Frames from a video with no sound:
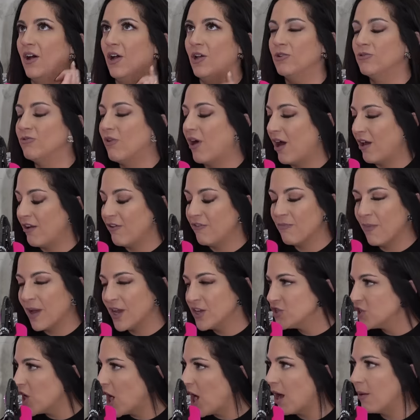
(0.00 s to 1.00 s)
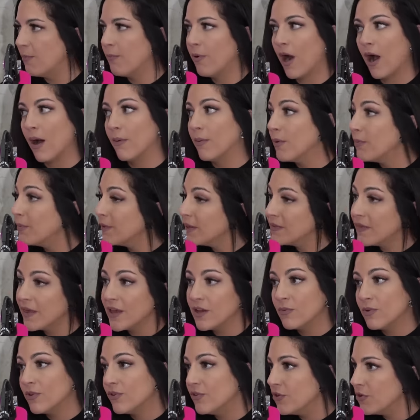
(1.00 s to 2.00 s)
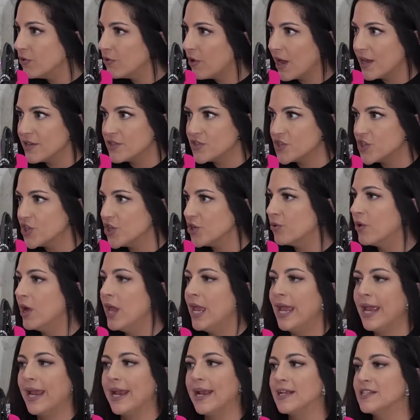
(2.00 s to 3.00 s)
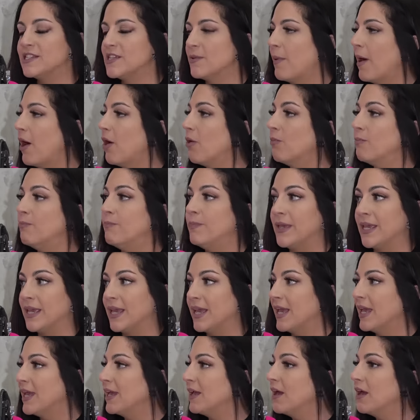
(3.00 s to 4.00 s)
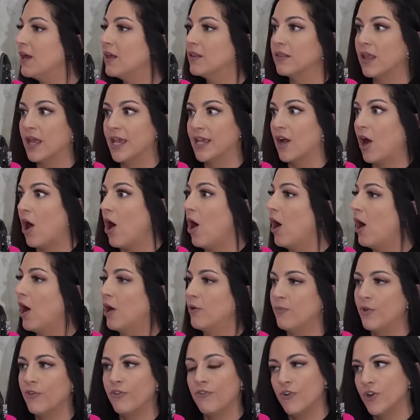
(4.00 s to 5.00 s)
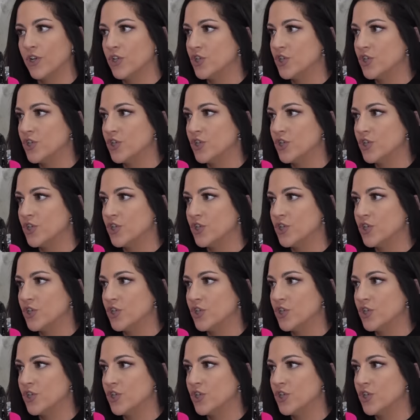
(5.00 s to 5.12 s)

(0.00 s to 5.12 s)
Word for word: a lot of my job, probably like with you guys too, it's about being like on with your